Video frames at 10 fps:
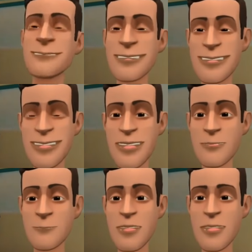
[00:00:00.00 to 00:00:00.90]
I
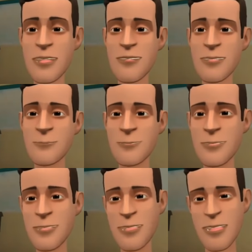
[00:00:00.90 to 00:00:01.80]
can't believe I'm
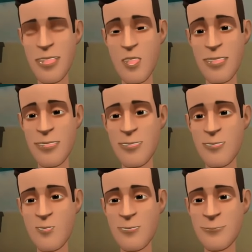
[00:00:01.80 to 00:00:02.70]
16 years
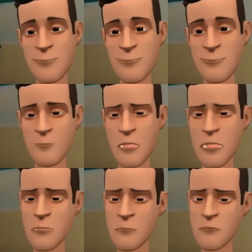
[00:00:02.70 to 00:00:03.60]
old.
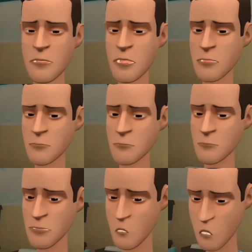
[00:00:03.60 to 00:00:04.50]
Wait, frick.
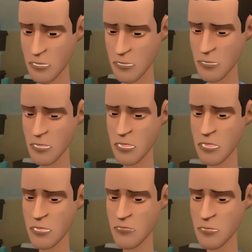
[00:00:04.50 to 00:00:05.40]
I wish I
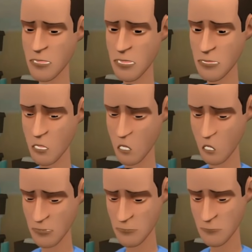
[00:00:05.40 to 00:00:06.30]
hadn't invited Caillou.